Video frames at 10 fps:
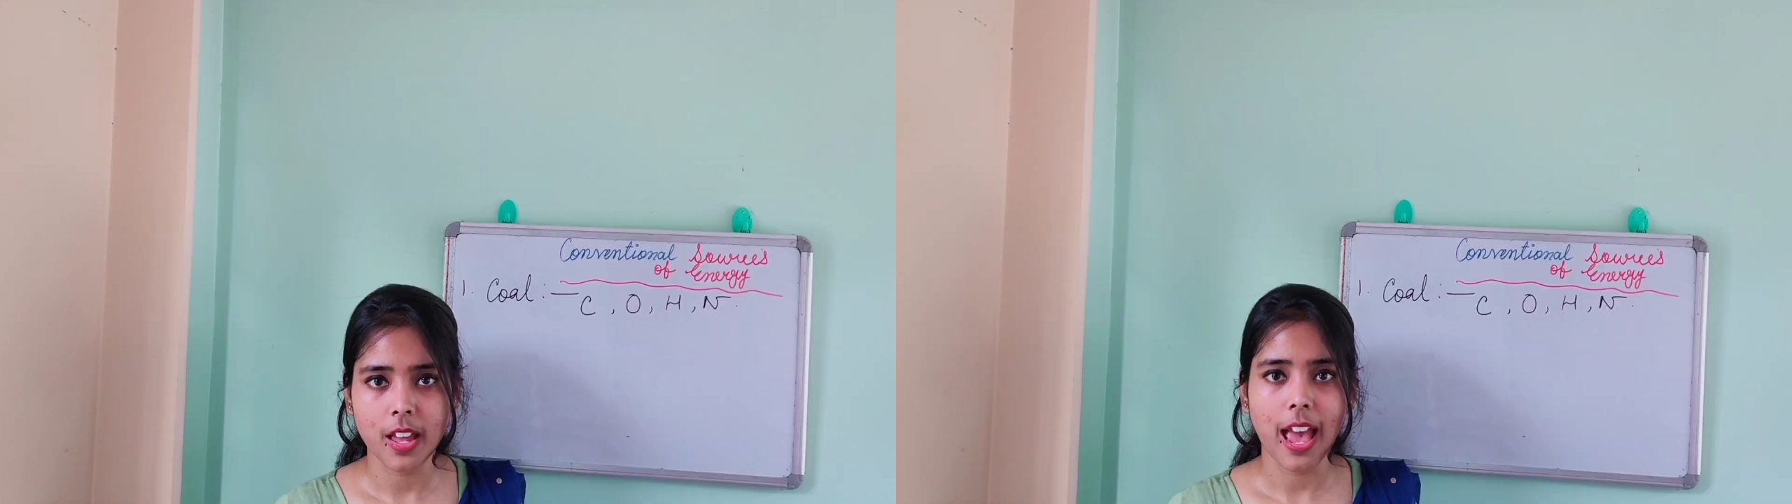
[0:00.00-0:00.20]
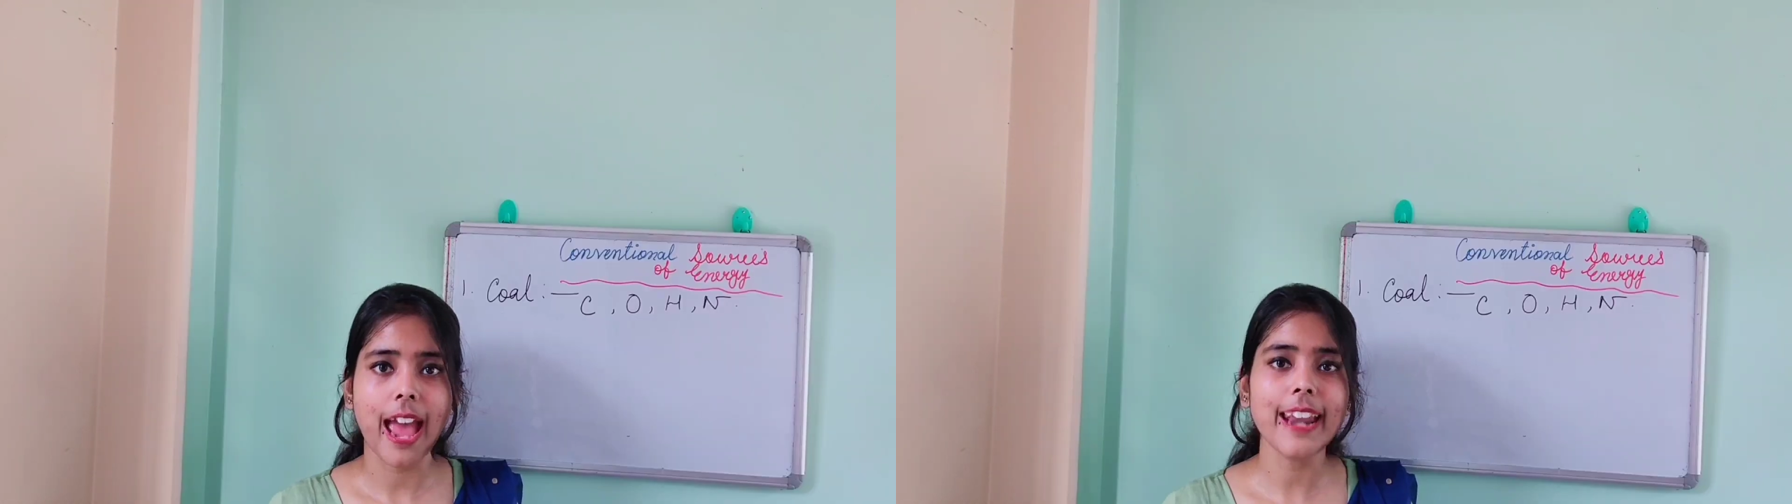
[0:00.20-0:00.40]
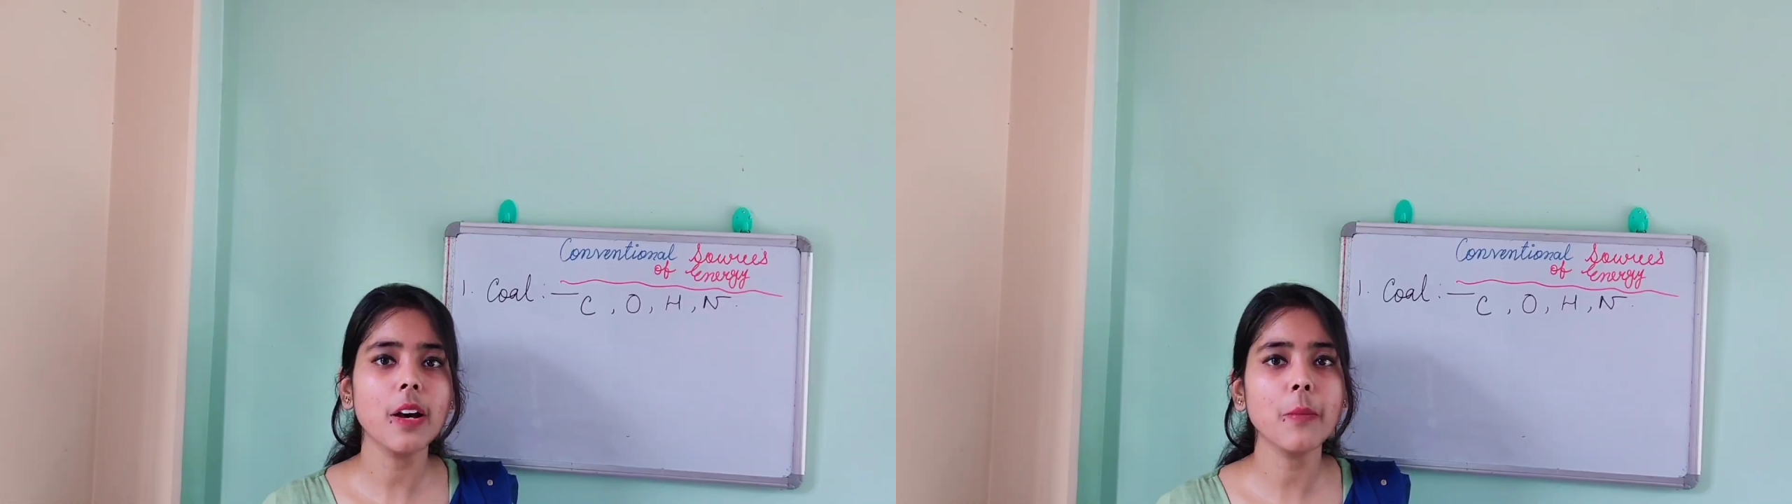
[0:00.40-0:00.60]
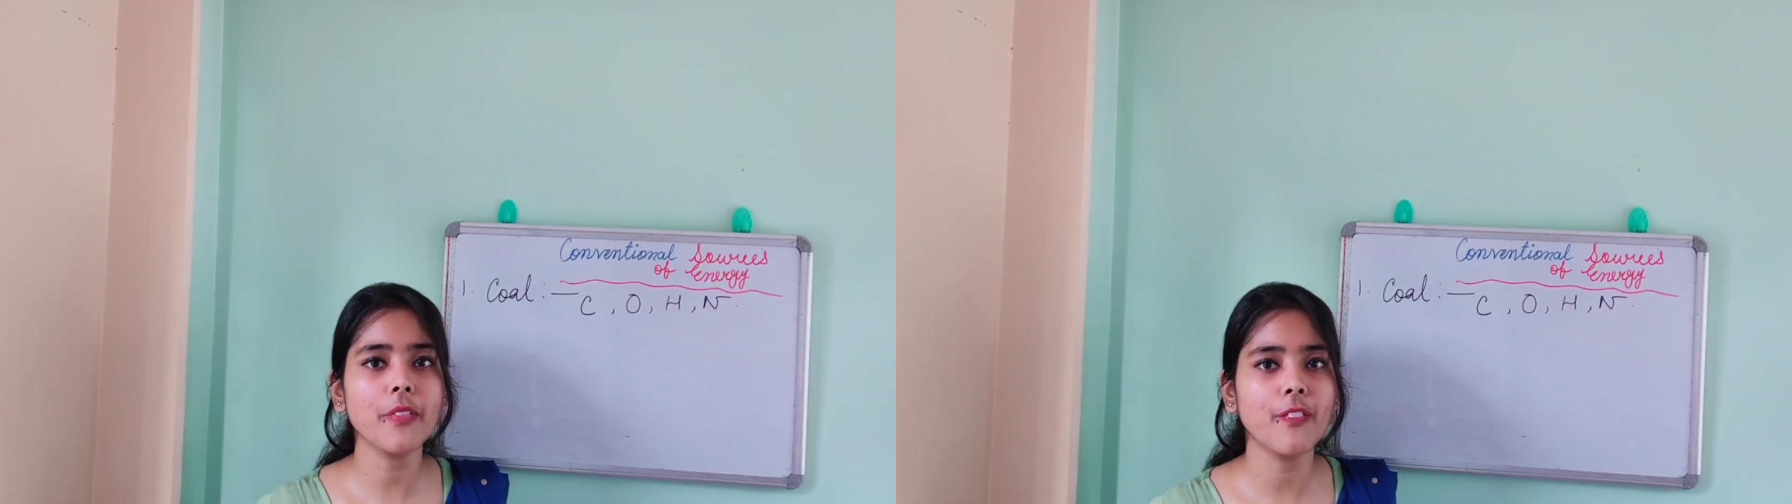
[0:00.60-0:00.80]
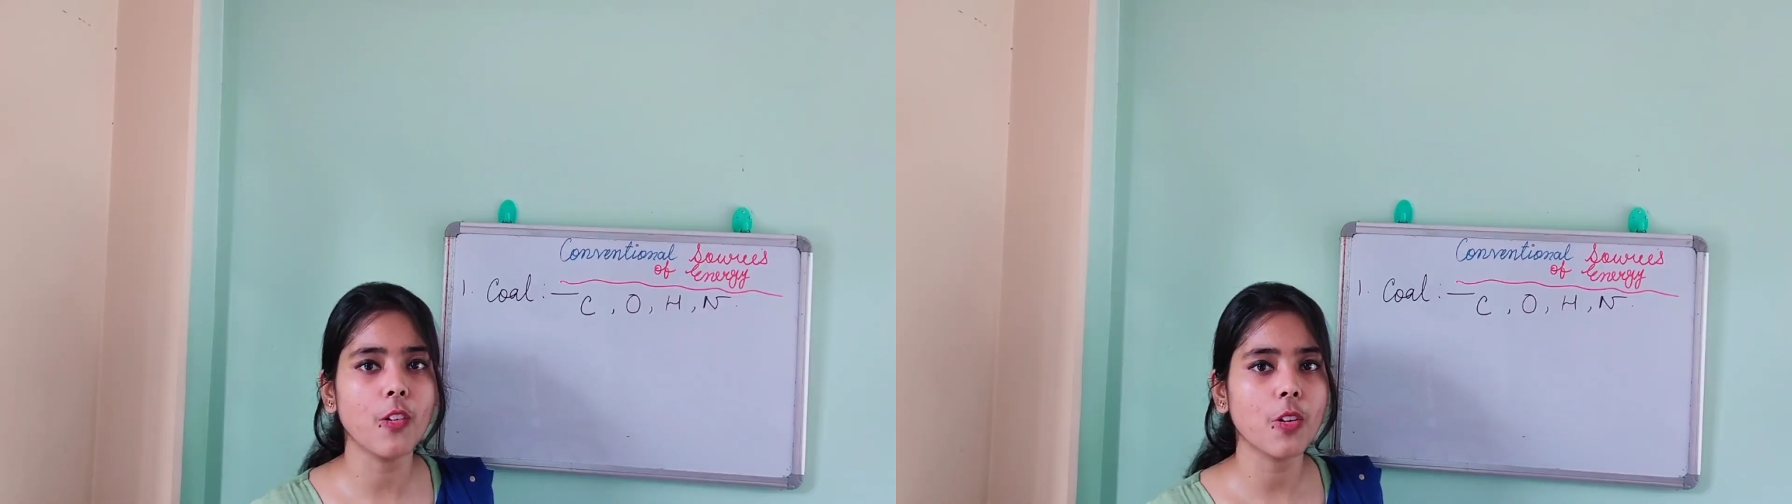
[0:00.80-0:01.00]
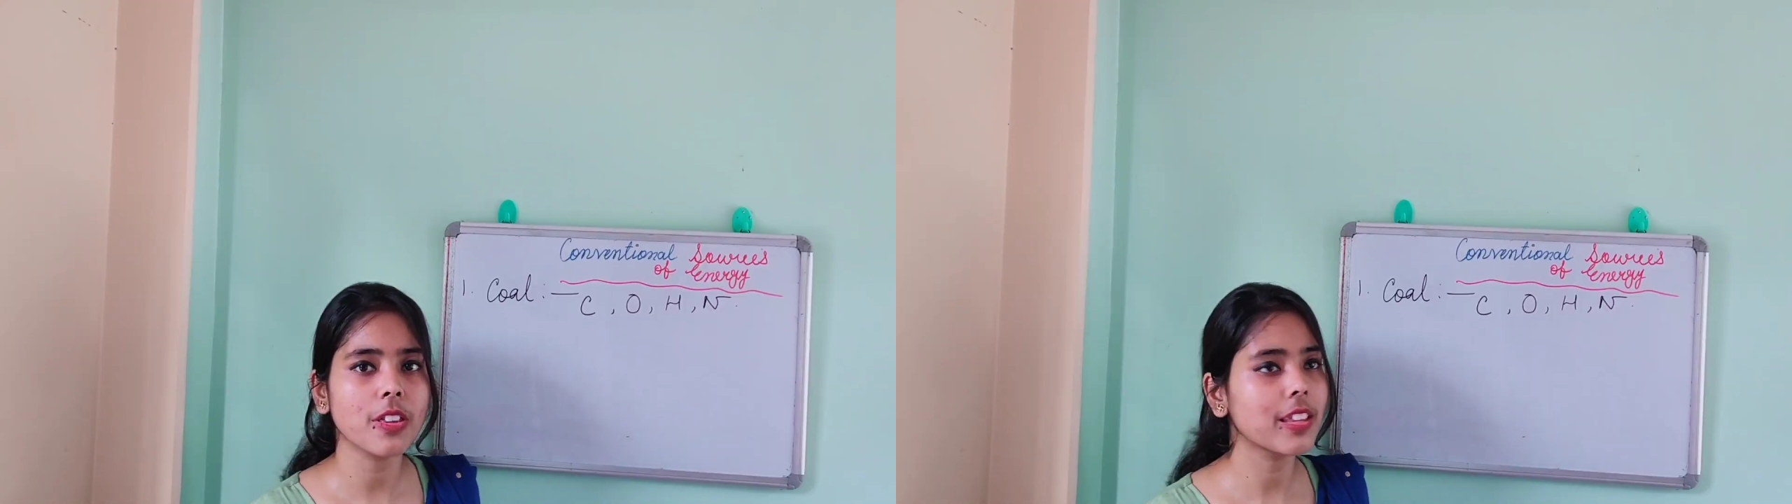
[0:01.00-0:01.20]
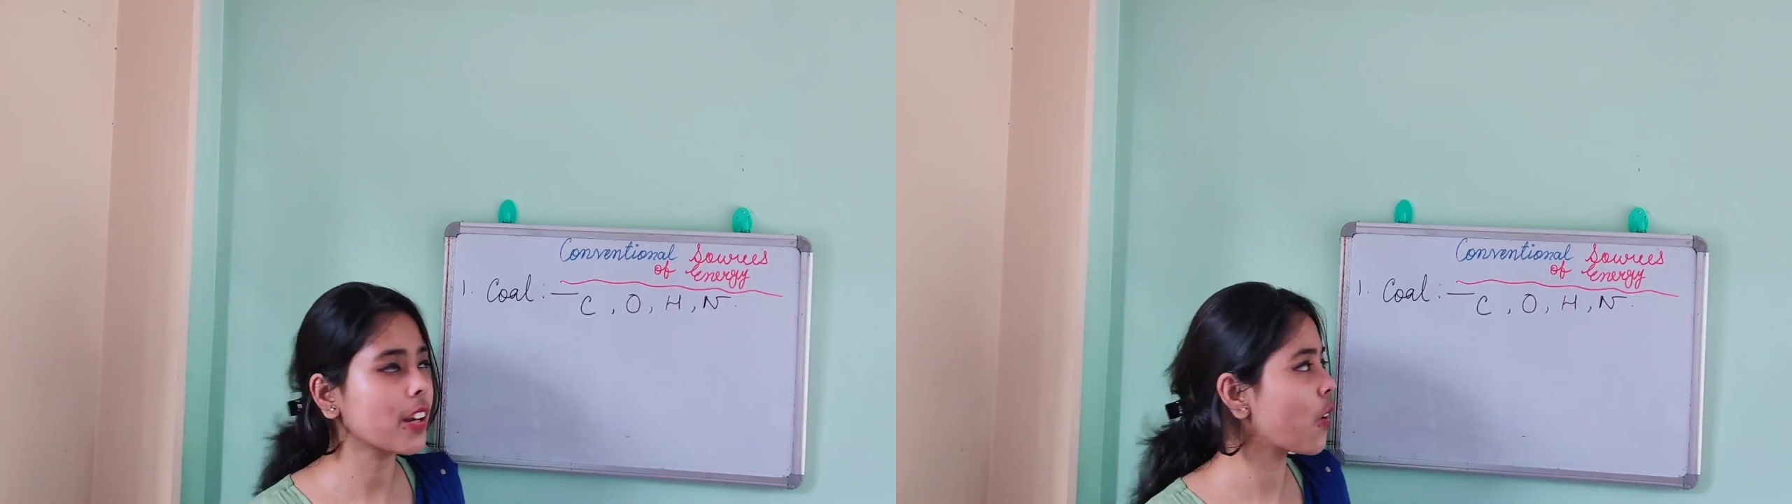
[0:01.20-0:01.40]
And number 4, the